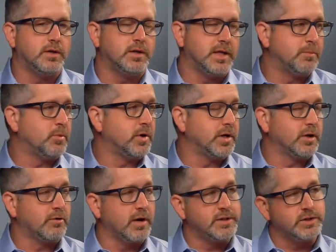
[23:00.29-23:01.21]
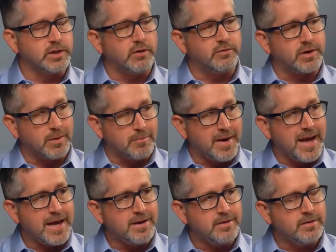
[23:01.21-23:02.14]
deeper integration of
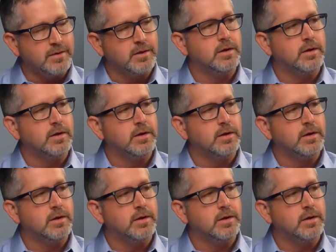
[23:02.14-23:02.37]
Command